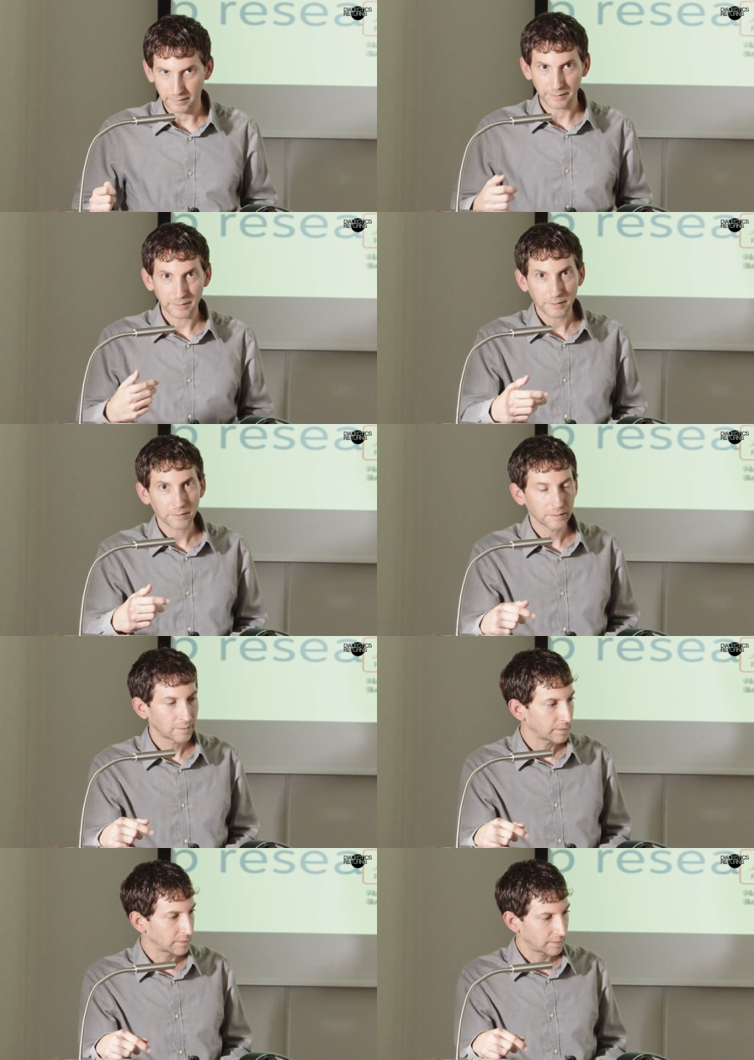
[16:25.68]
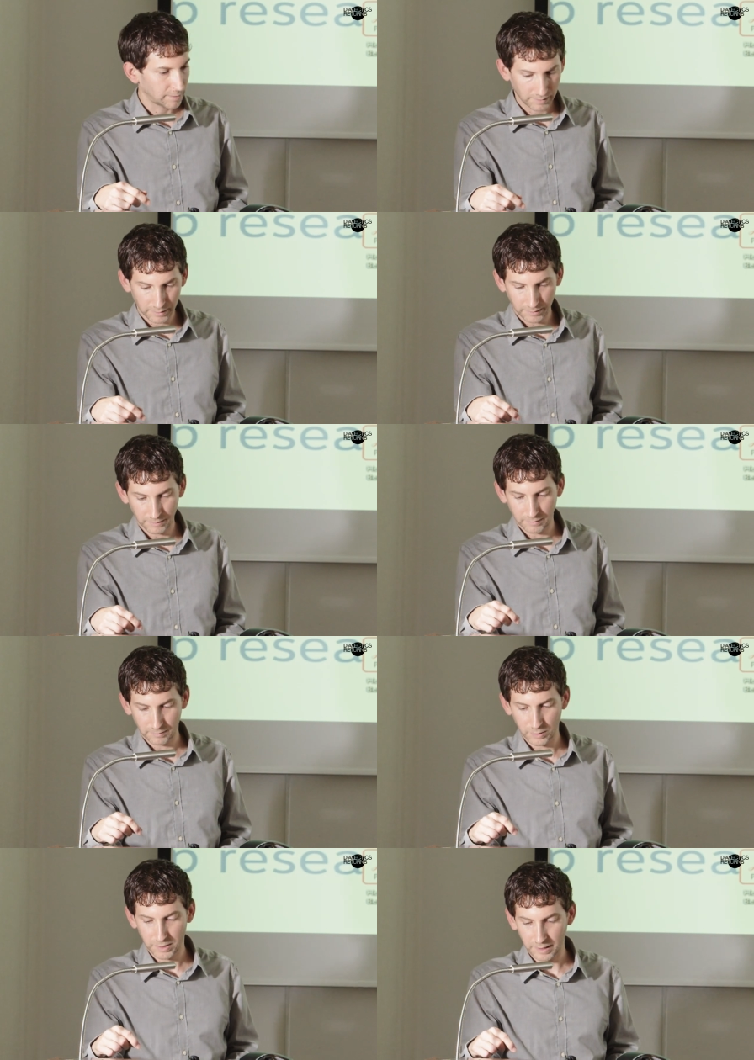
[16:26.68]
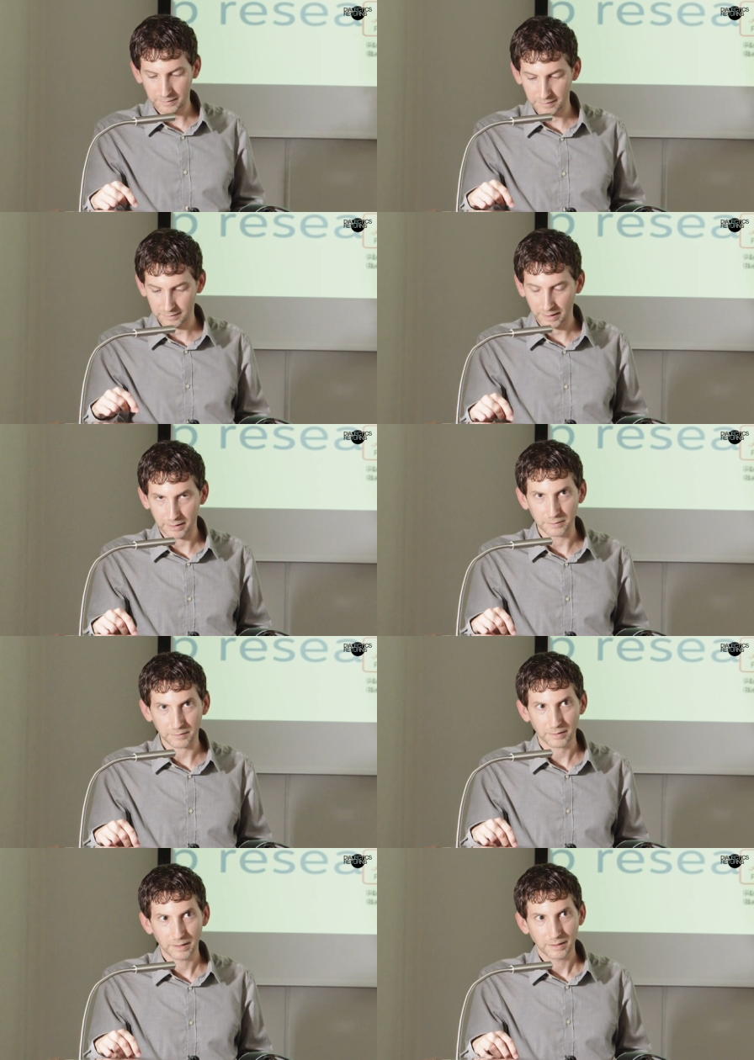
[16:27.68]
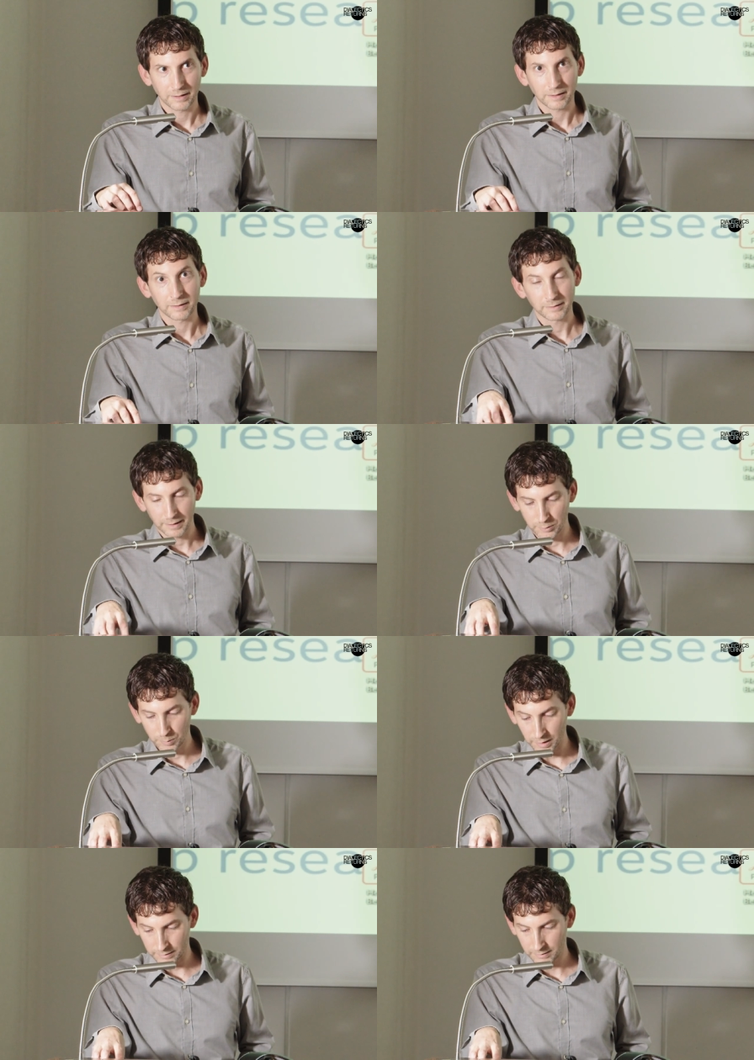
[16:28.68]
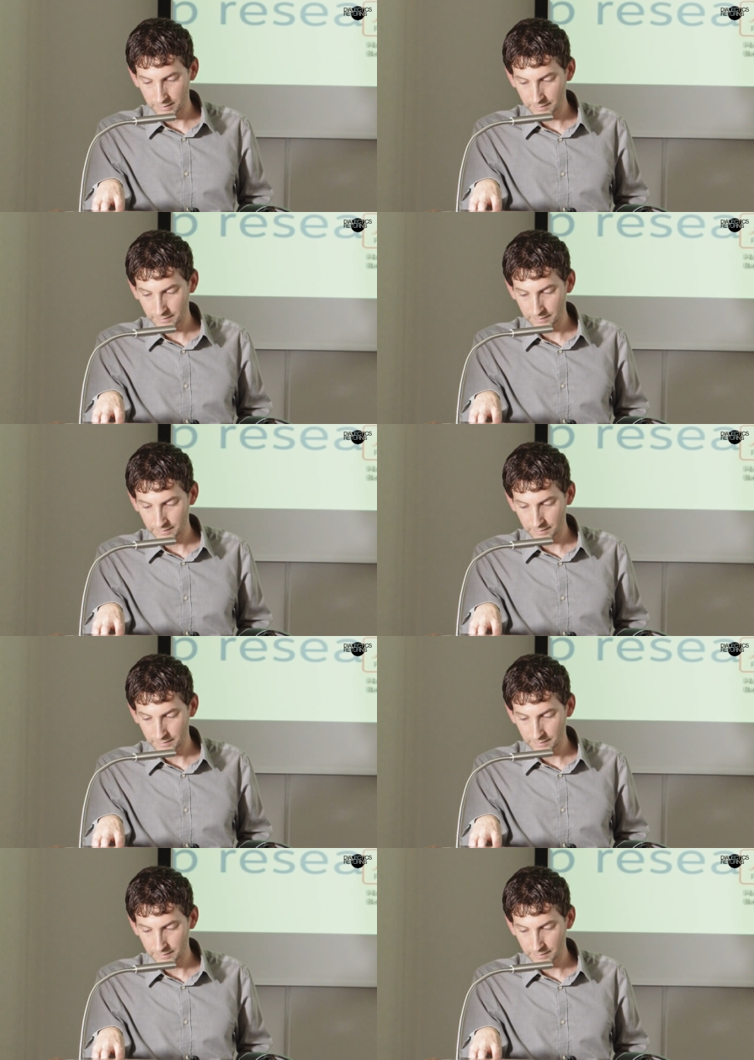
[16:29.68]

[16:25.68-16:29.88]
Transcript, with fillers: and then the third thing that Kierkegaard rejects is Hegel's denouement.